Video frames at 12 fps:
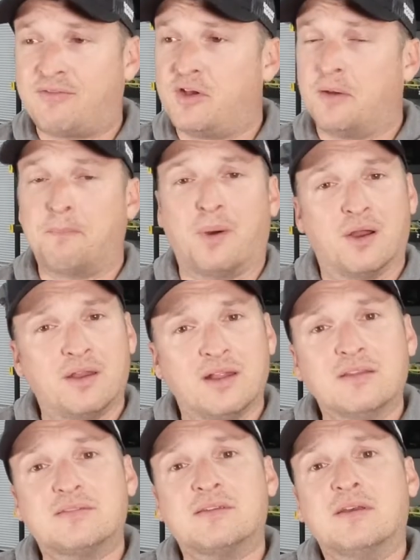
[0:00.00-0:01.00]
an
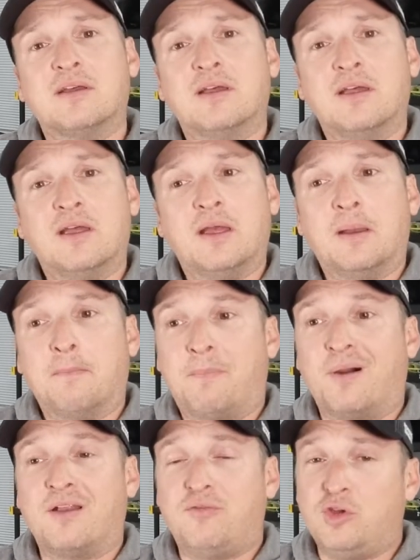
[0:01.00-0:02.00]
abundance,
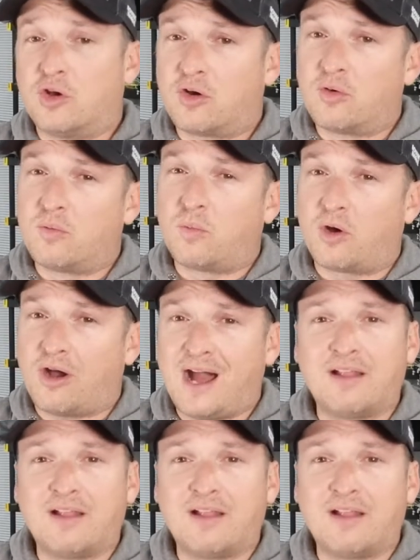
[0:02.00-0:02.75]
but if you're where I